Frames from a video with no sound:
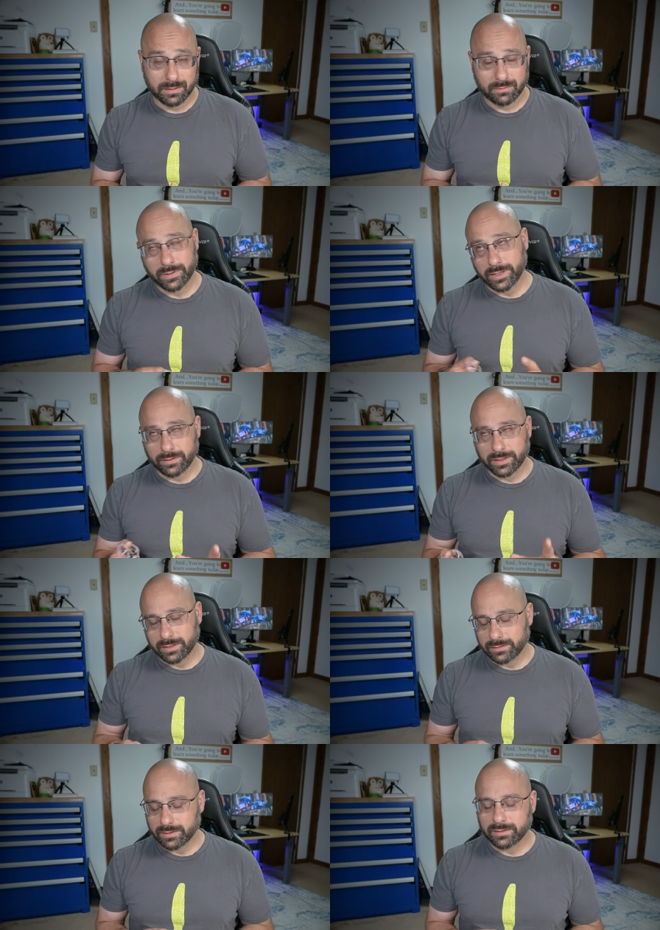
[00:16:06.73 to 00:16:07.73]
Well,
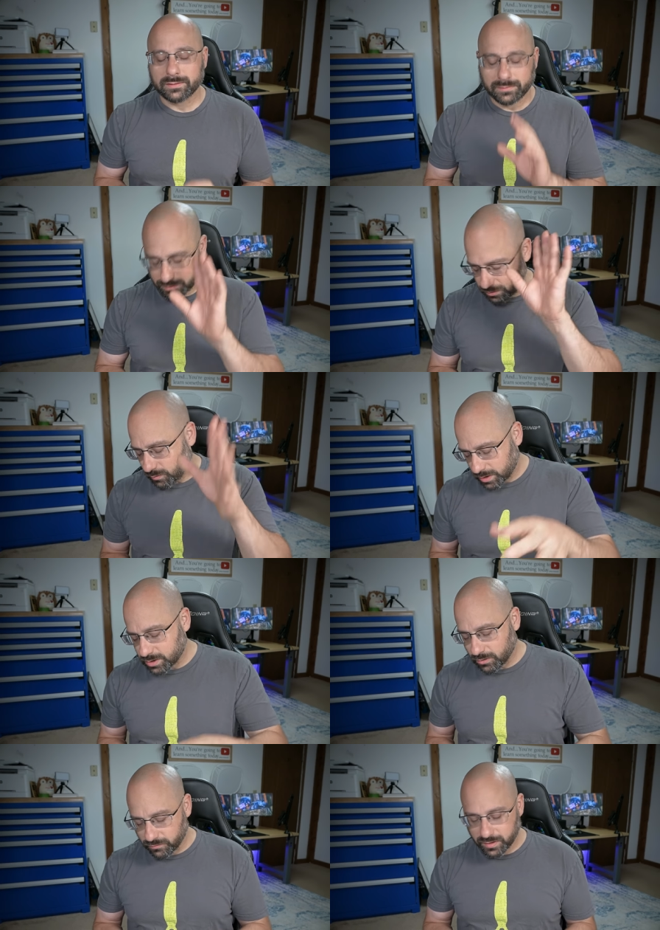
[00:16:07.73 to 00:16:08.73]
you, you can watch
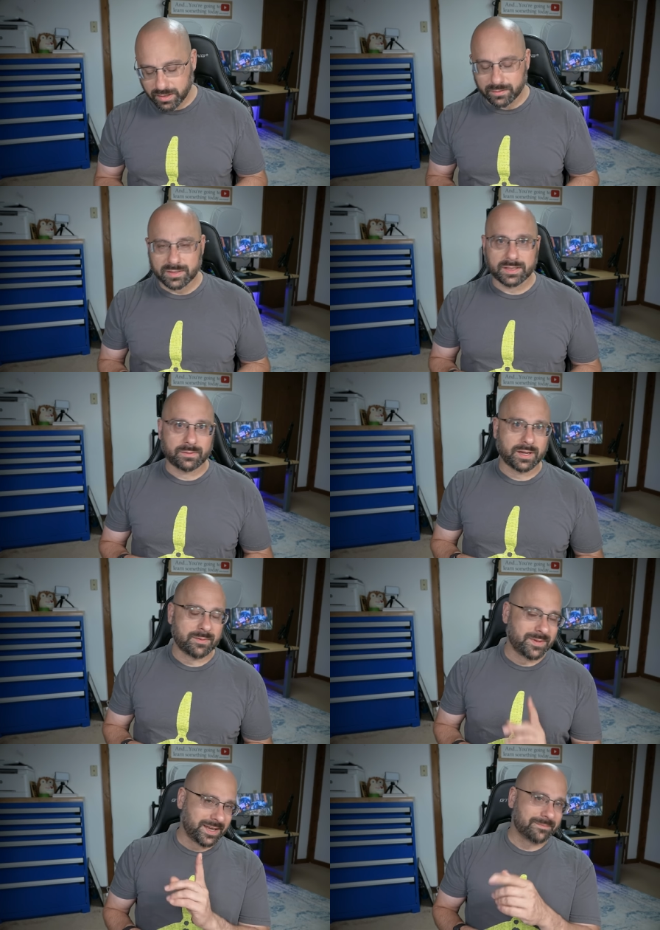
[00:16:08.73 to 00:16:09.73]
the whole video and see what I
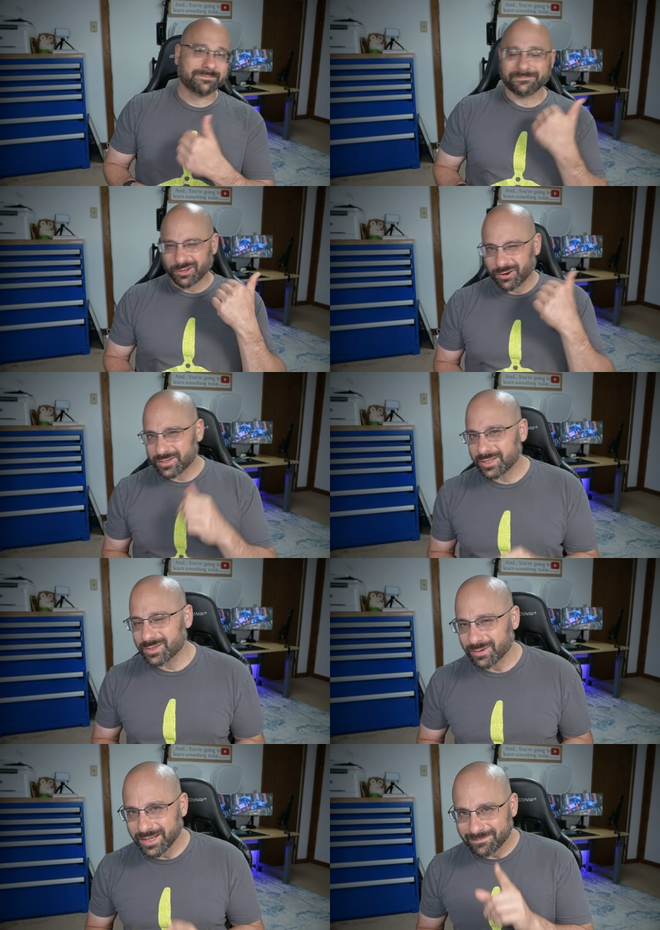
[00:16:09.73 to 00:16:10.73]
mean. Cards on
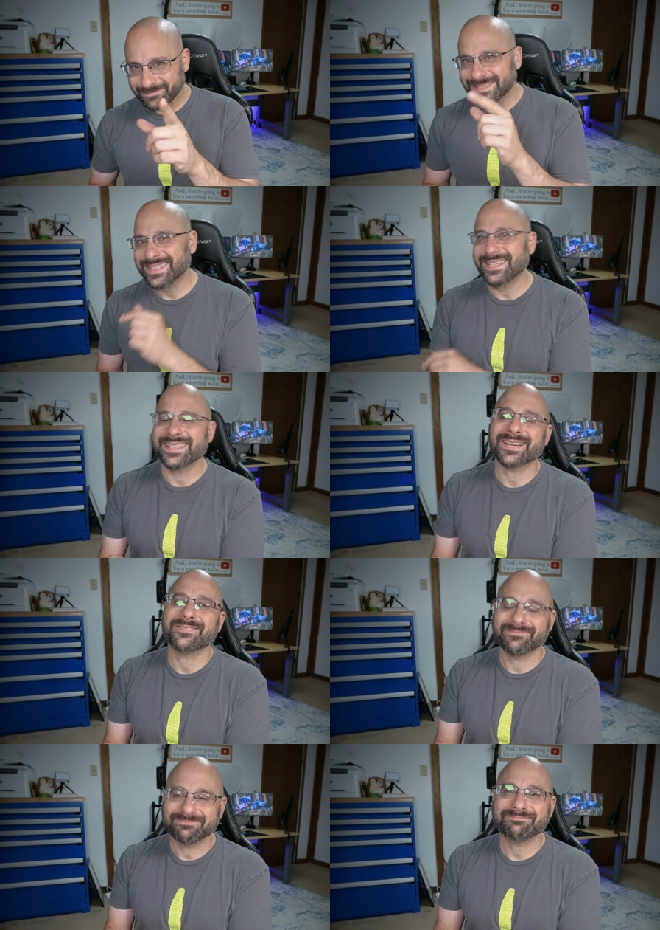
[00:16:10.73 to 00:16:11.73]
screen. See you there.
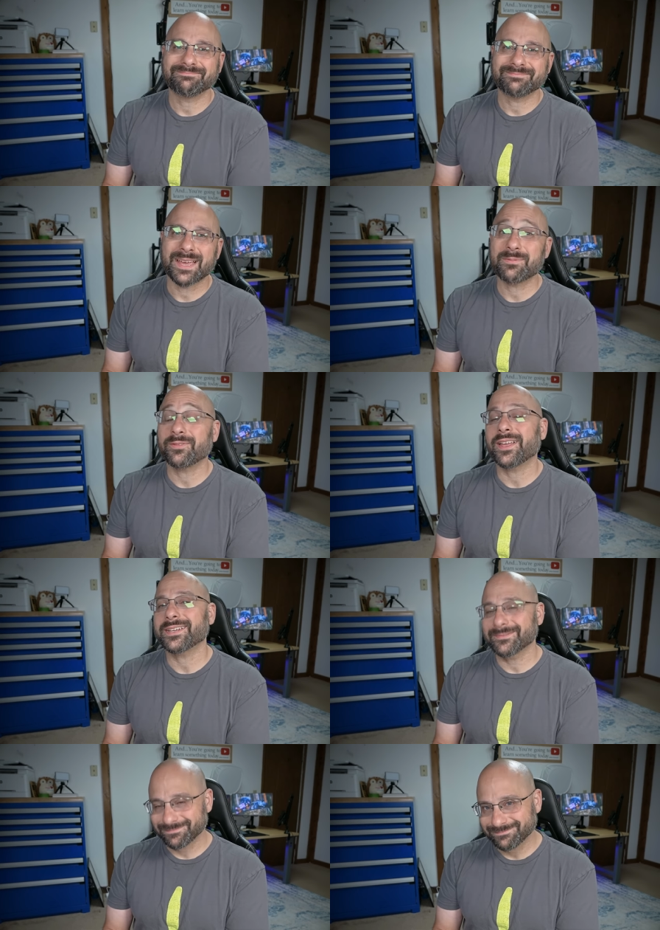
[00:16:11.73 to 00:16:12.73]
Happy flying.